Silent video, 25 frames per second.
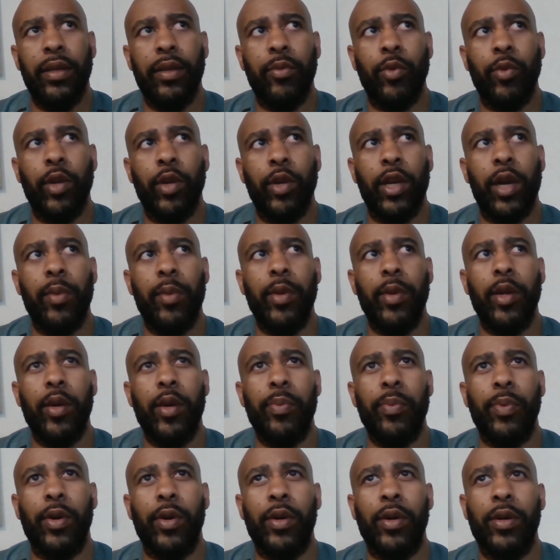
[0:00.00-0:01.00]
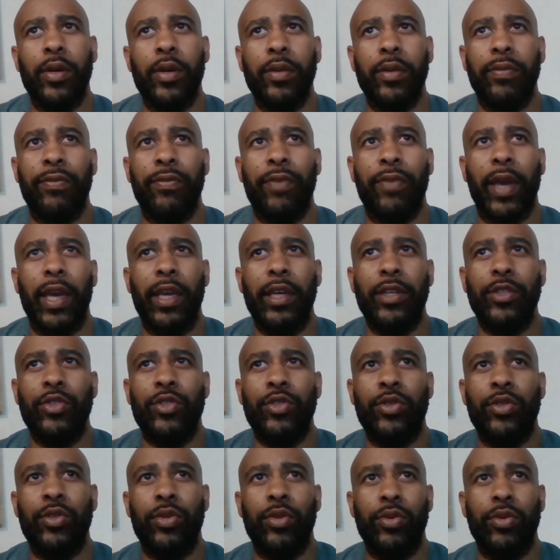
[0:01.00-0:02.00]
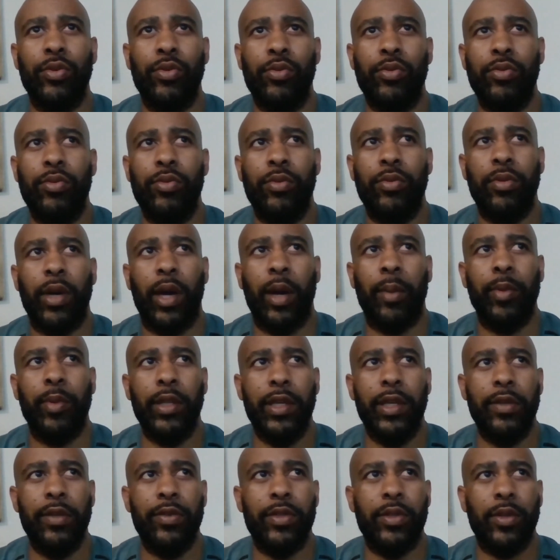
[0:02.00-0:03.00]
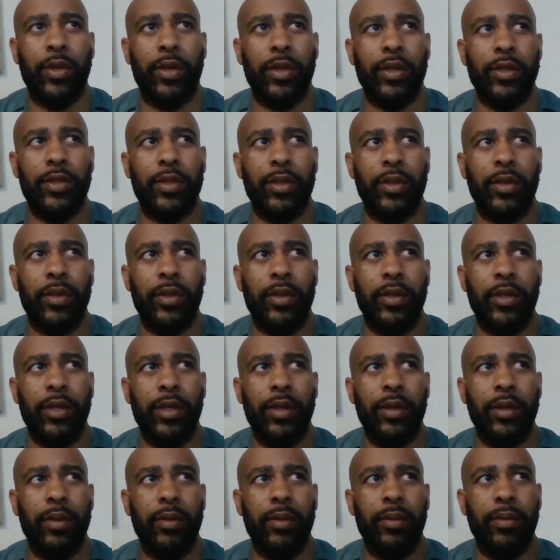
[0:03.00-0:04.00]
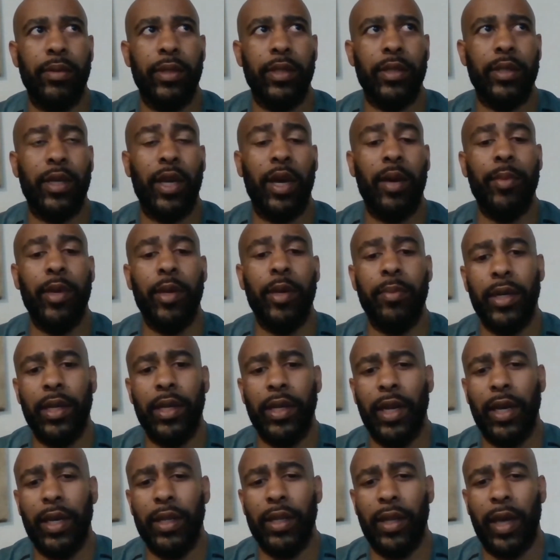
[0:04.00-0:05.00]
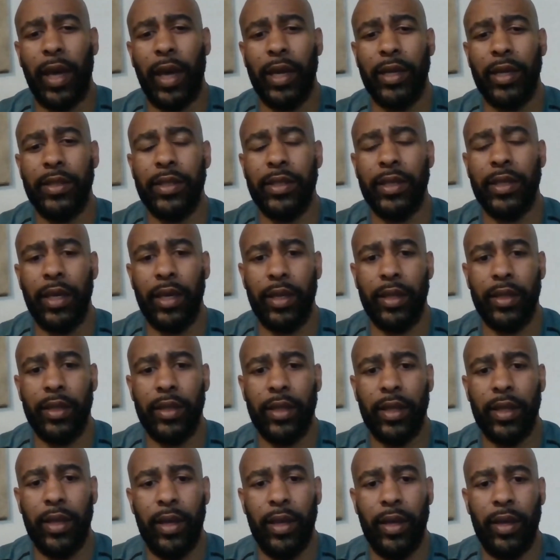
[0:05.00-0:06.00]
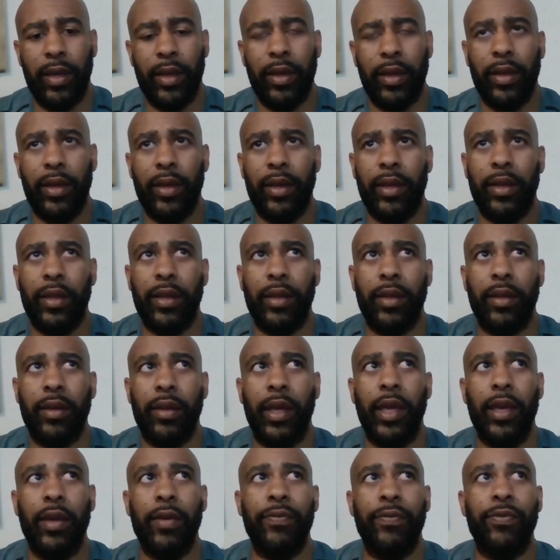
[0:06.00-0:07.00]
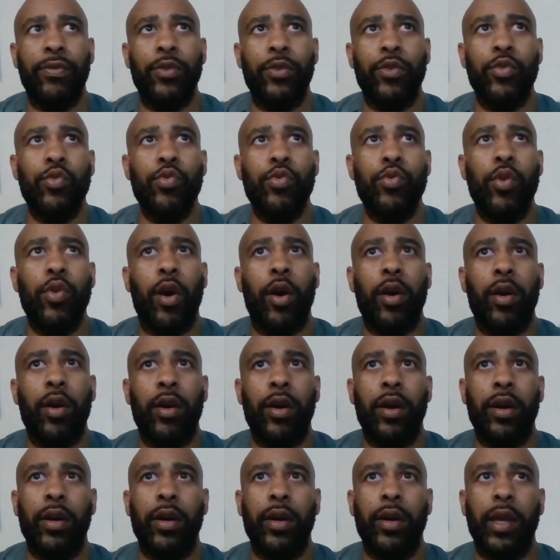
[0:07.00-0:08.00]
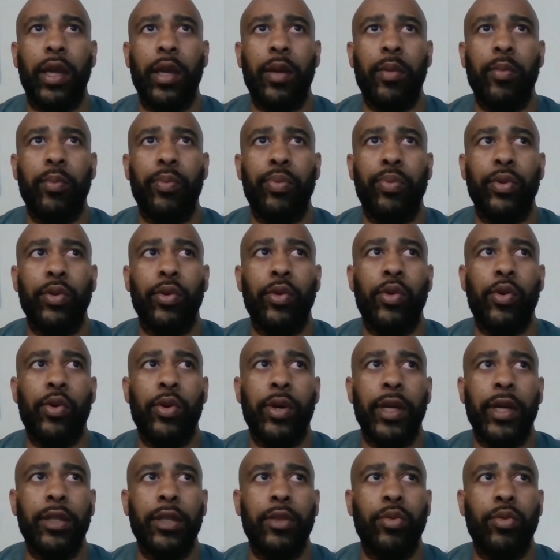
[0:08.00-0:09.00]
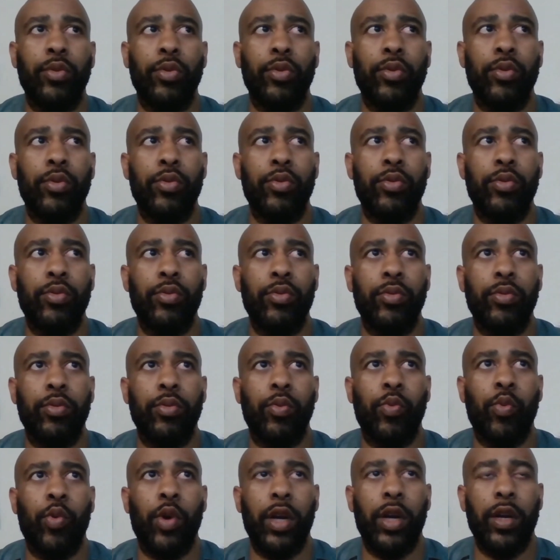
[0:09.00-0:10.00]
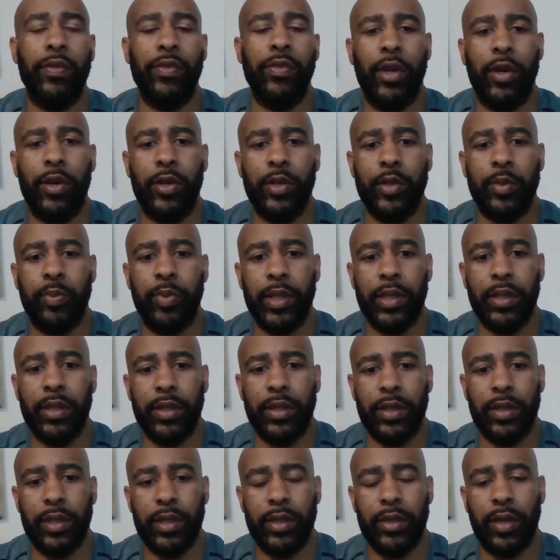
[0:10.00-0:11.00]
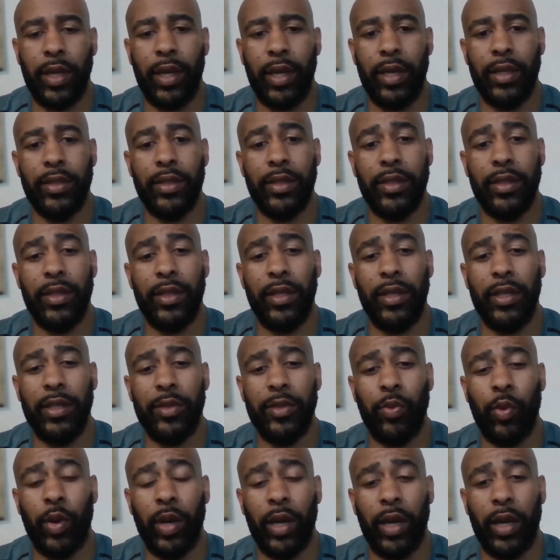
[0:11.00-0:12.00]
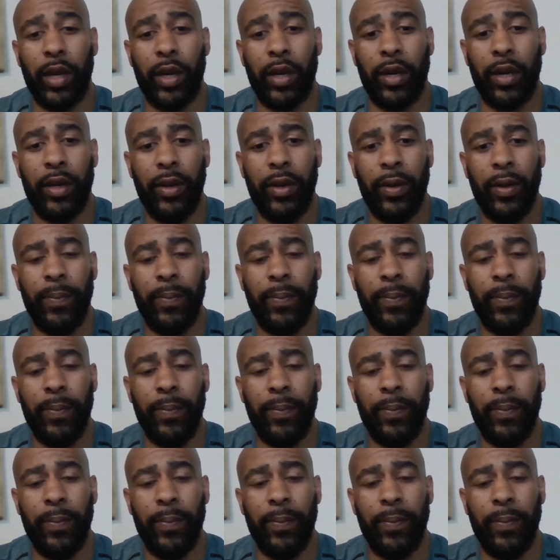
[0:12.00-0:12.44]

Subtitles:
we're coming up on phase 2, I believe starts on this coming Monday, the 18th. If you are employed through one of those businesses or entities where